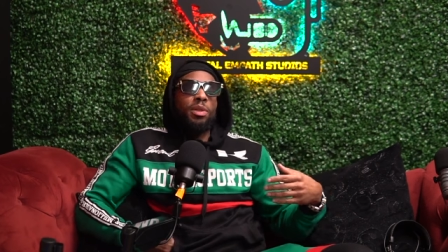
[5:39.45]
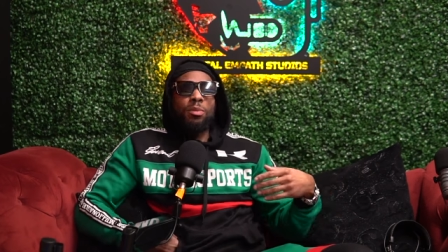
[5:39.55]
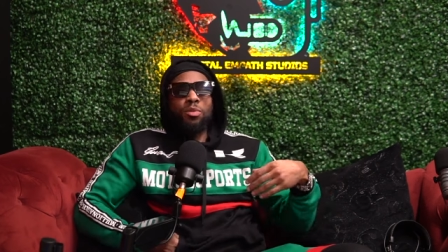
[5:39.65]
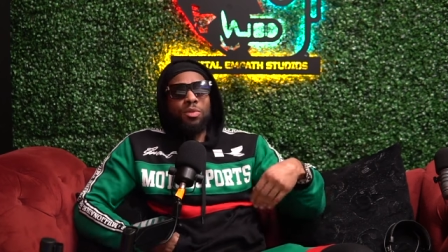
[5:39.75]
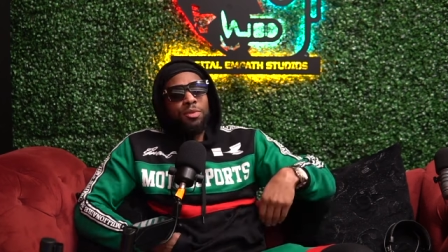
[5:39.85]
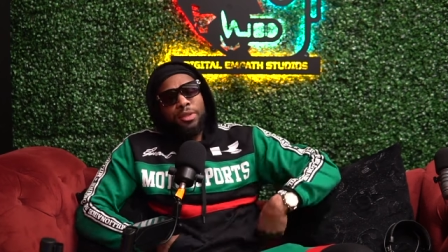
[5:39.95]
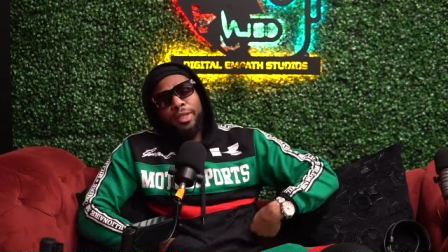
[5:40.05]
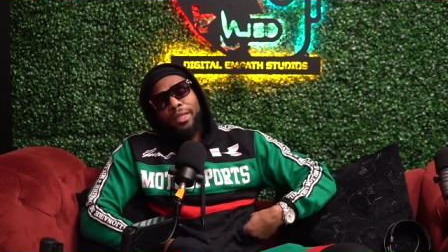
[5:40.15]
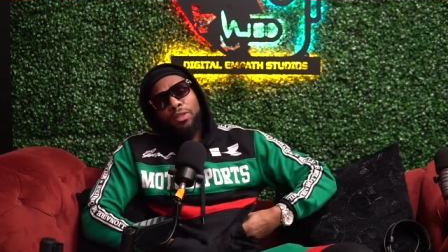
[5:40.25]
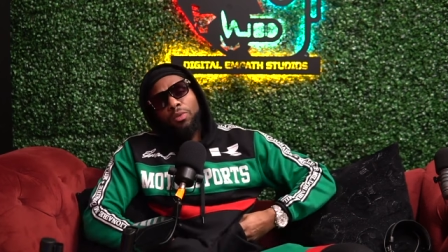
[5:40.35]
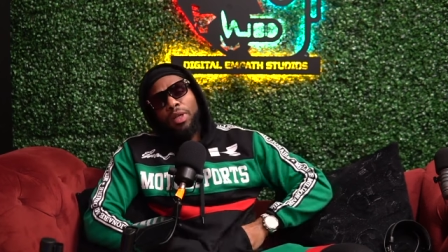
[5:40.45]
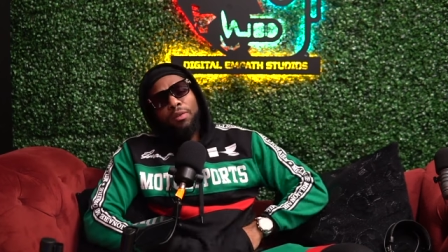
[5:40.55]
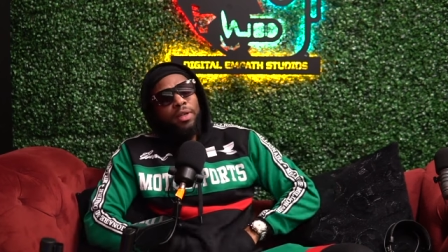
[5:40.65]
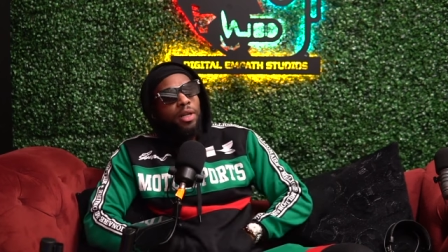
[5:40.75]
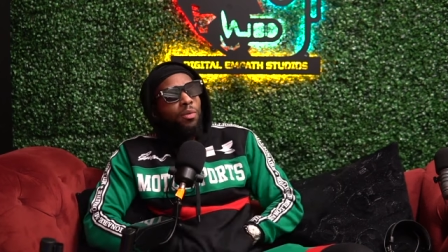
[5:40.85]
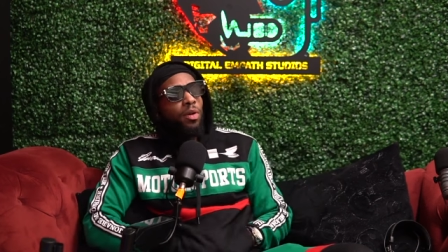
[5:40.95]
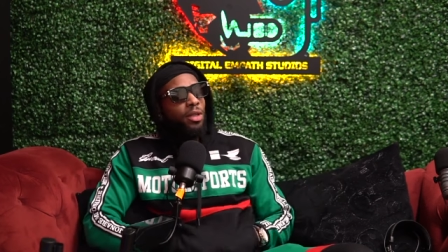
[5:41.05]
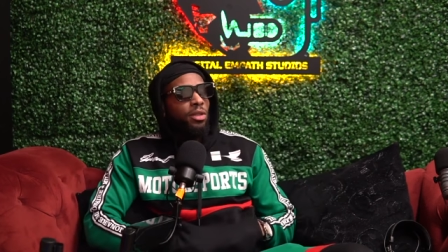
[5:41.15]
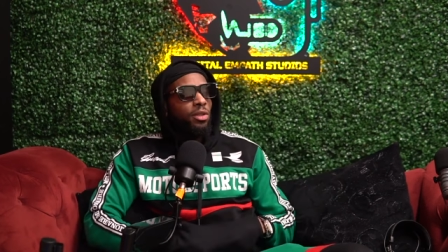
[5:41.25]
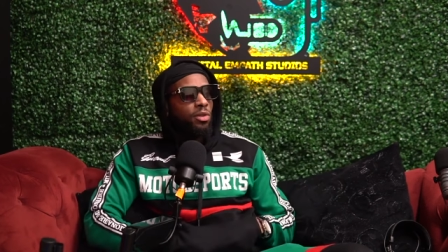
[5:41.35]
People they do whatever they want
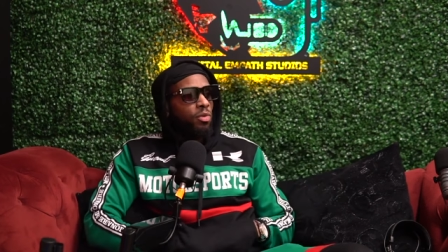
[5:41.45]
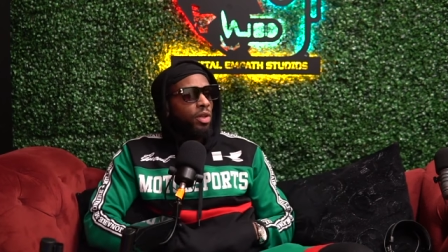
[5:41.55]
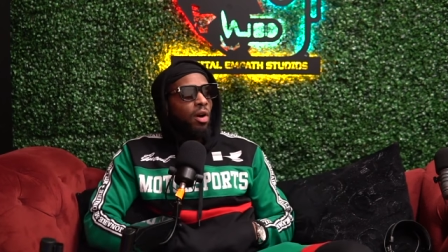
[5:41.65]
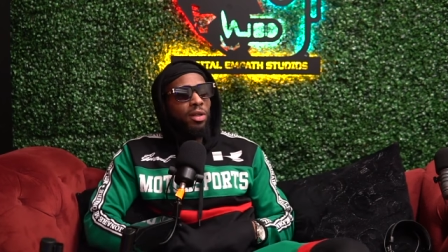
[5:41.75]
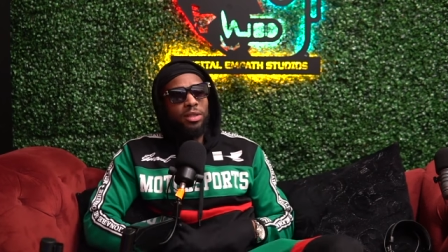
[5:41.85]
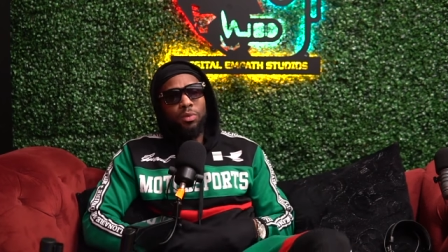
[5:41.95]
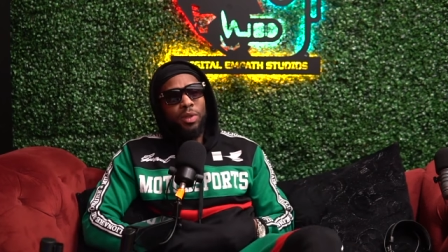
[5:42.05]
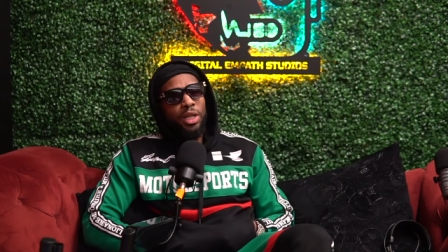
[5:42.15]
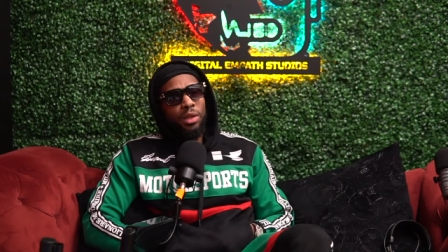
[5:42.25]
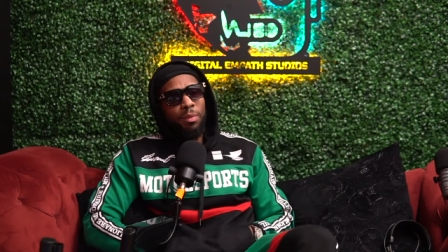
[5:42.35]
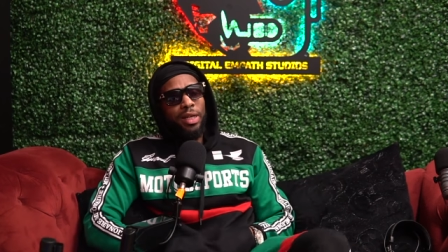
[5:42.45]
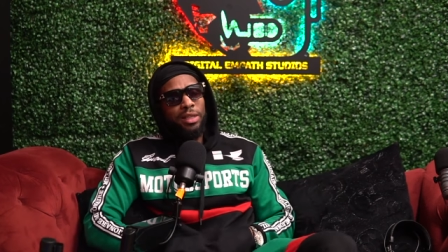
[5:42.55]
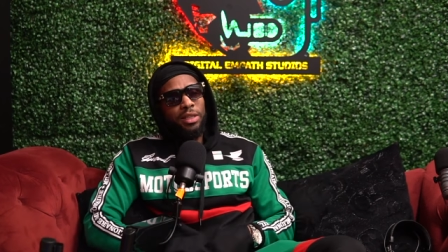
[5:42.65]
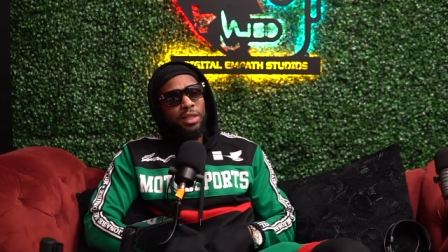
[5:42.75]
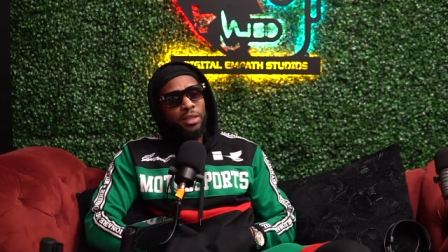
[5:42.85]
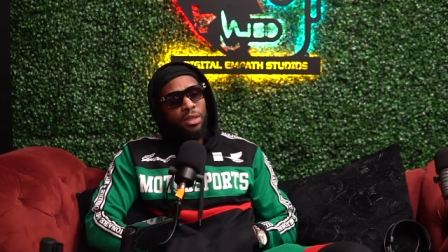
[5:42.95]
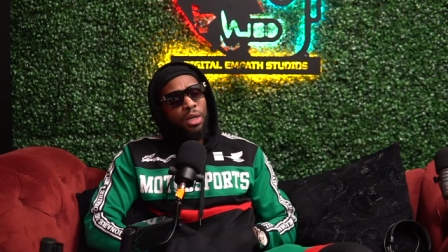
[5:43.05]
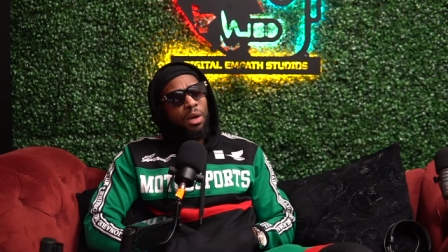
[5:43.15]
to do, regardless mm-hmm. of what anybody thinks.